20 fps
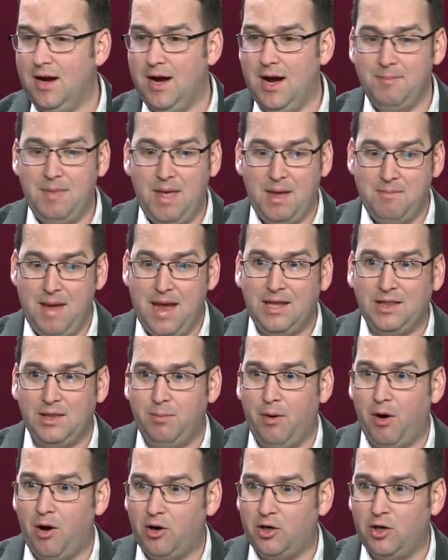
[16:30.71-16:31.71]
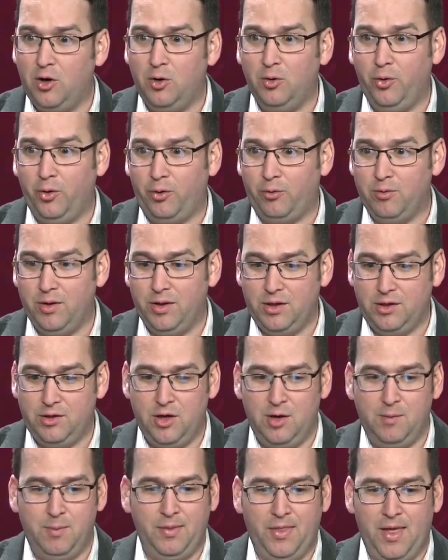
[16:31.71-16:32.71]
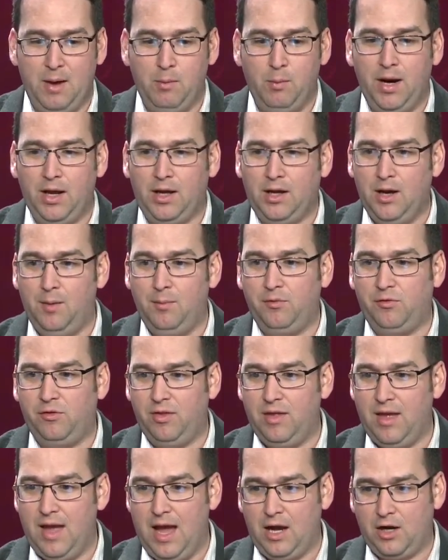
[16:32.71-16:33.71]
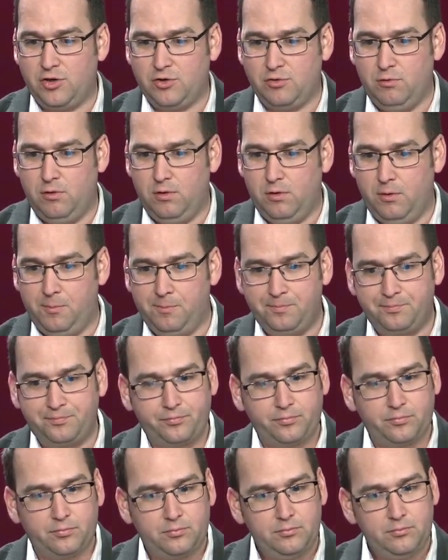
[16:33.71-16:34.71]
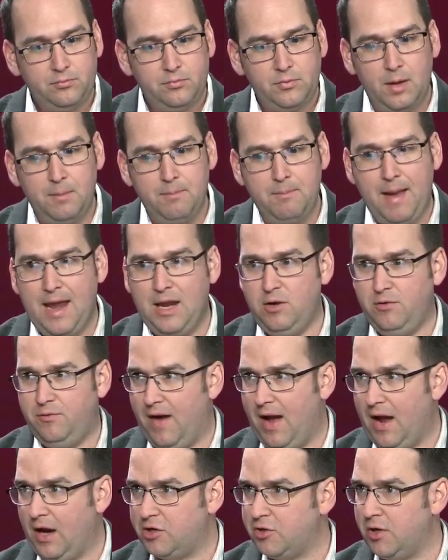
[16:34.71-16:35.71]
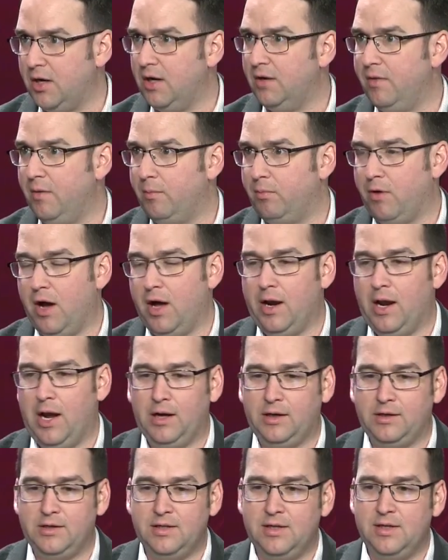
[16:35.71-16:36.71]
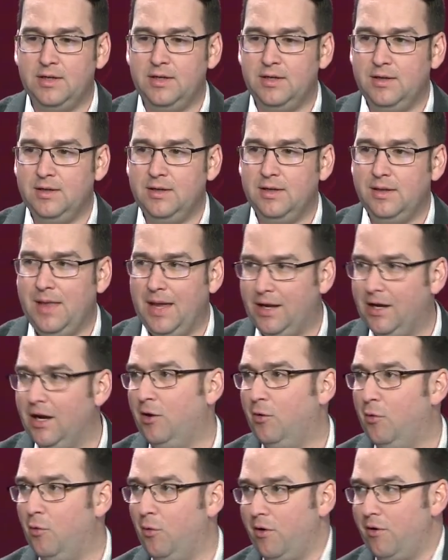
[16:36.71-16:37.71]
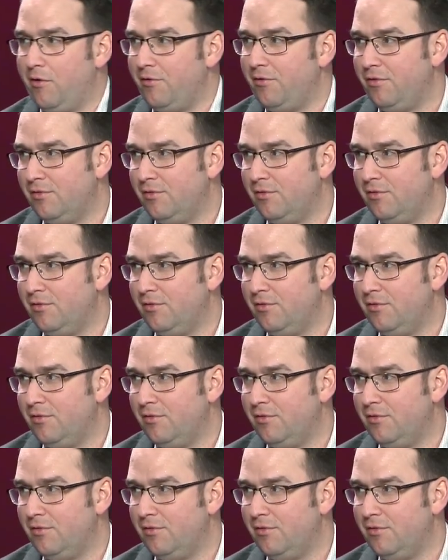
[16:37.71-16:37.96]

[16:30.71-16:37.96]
They make the barcode look really good, but then when it comes to the actual manufacturing of the product, they cut corners.